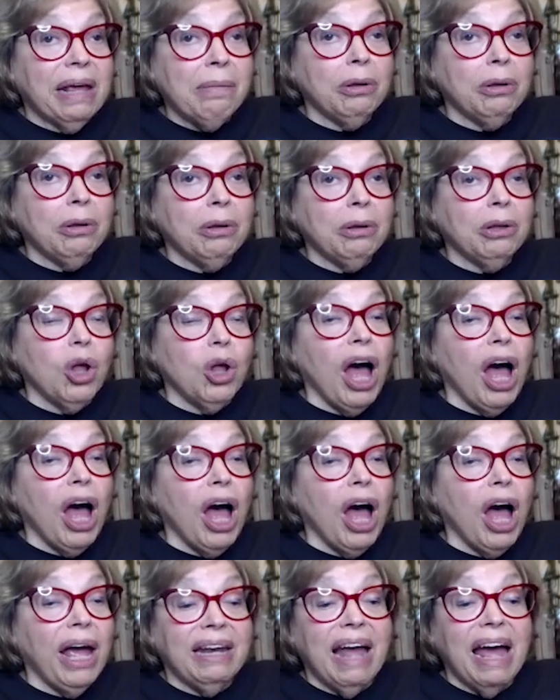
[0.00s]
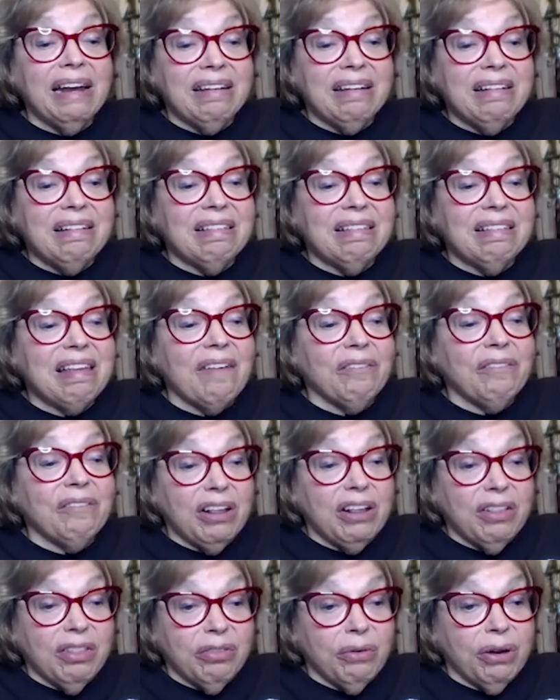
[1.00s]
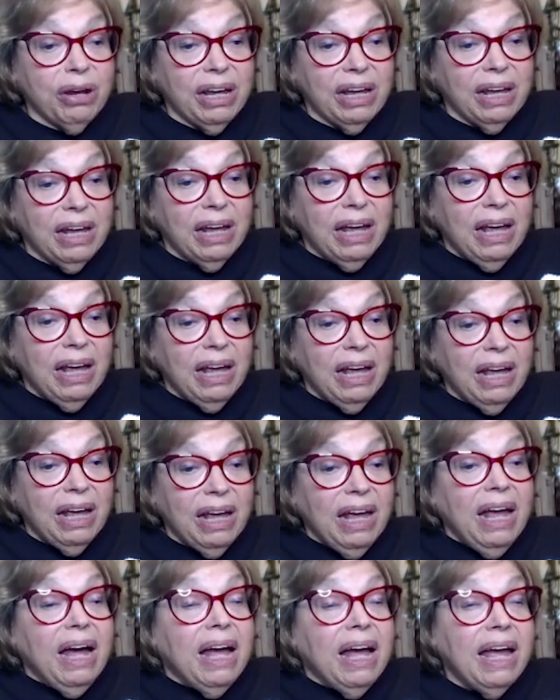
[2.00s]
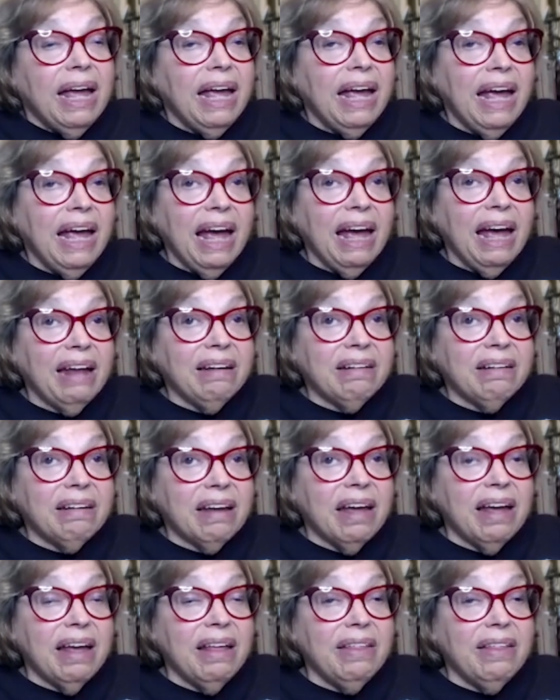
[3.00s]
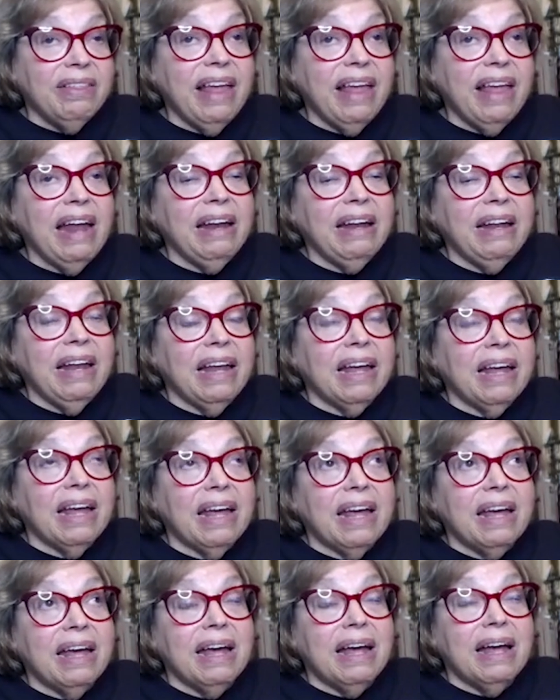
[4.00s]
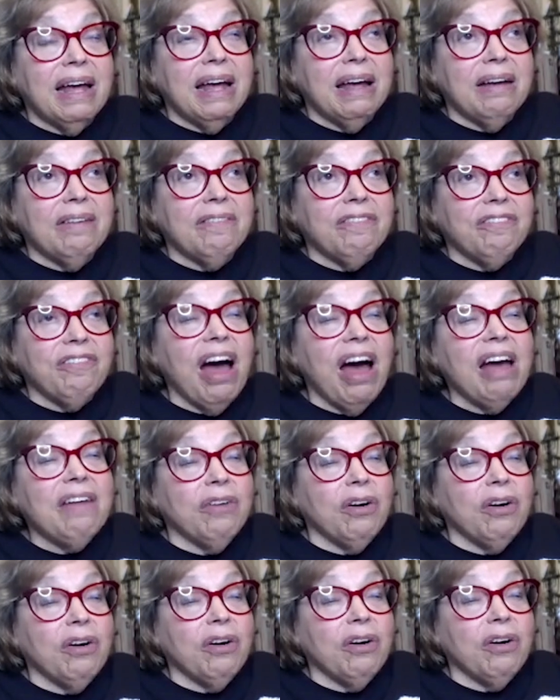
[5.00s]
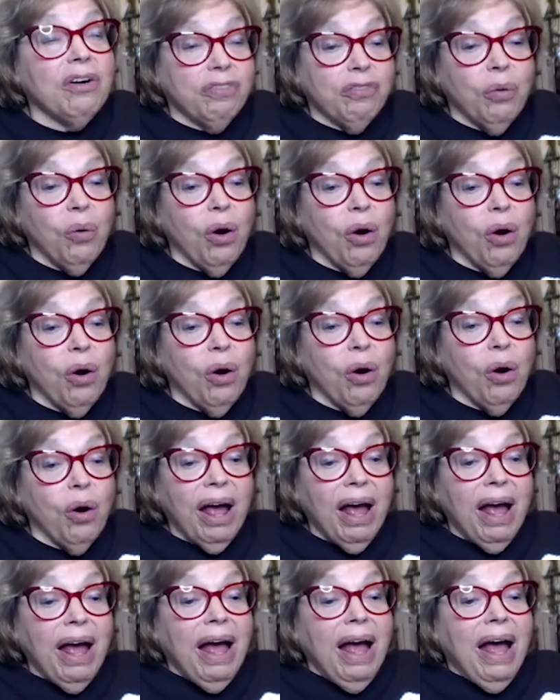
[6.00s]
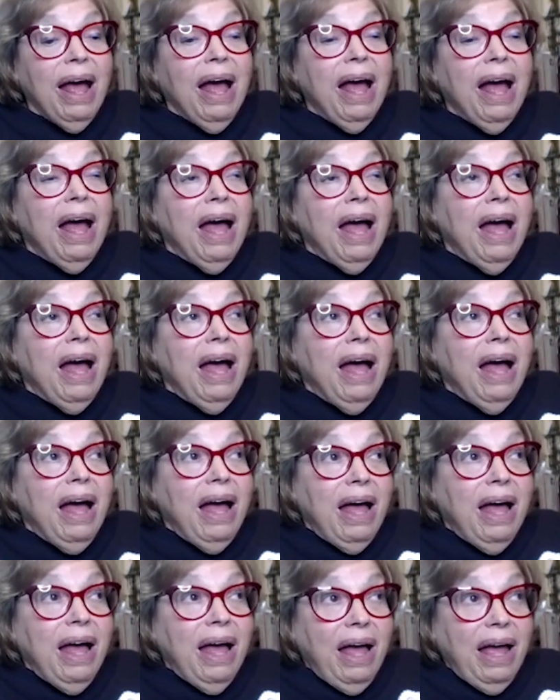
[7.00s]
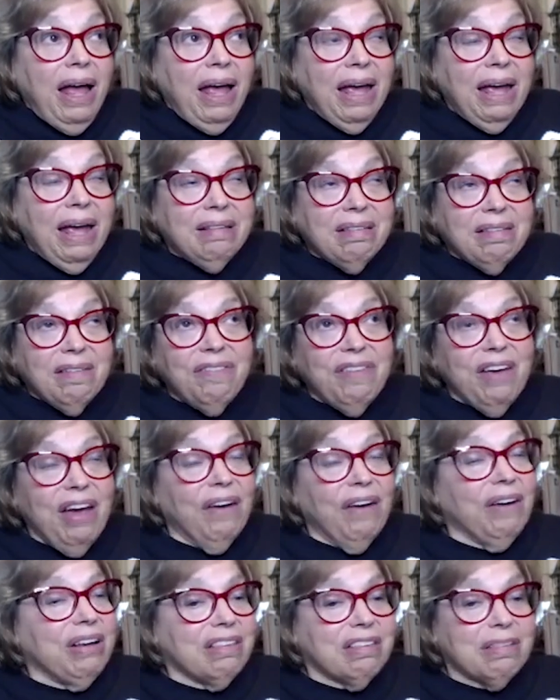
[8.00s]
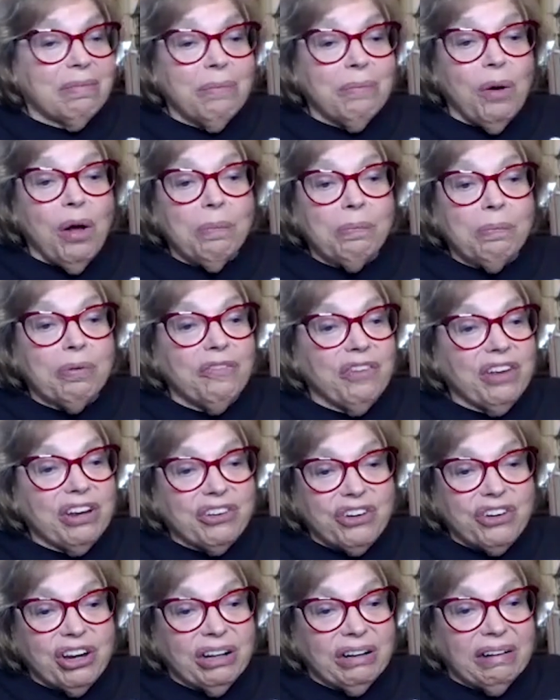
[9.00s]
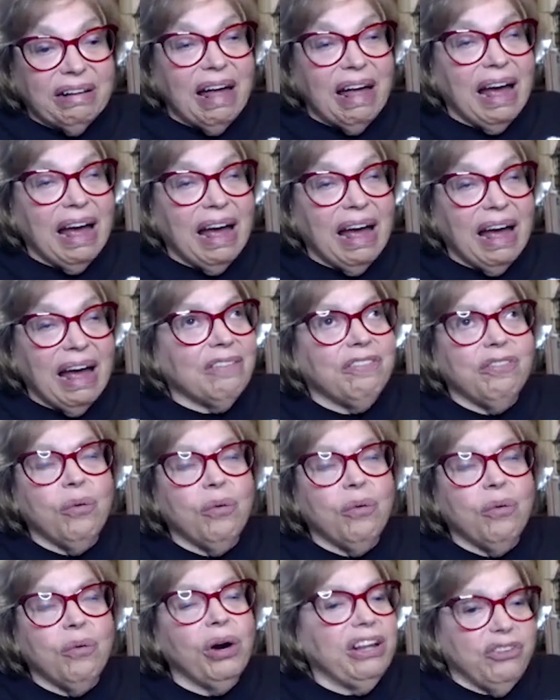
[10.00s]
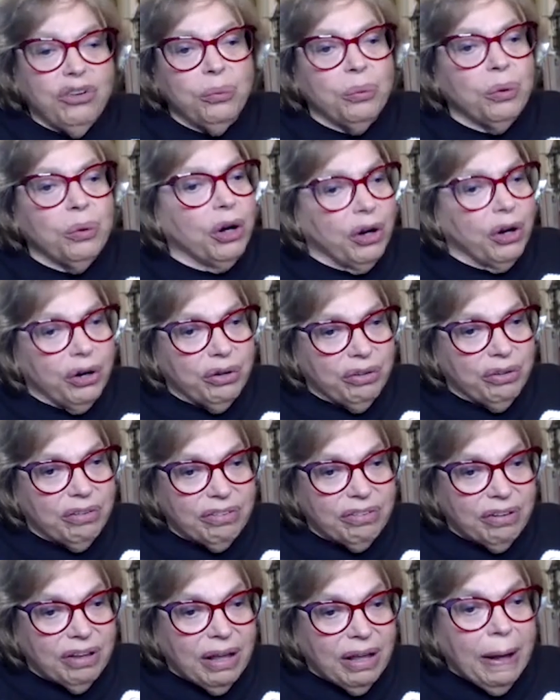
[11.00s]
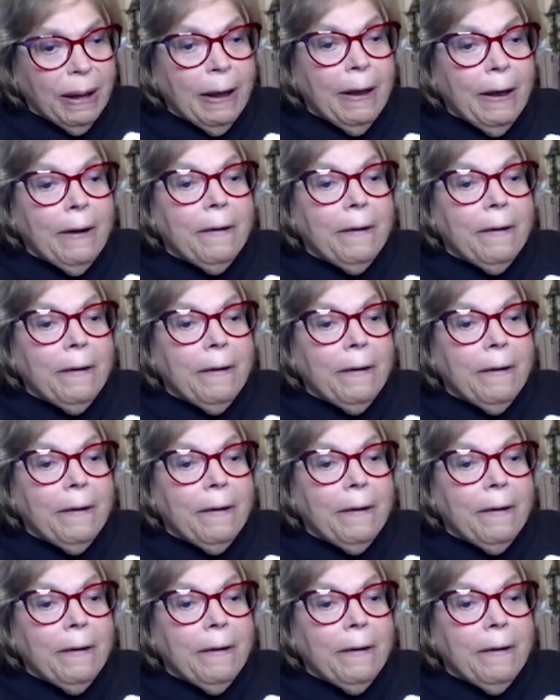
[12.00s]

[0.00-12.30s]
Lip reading: became a law in 1973. And then 504 is a very small provision, like 42 words.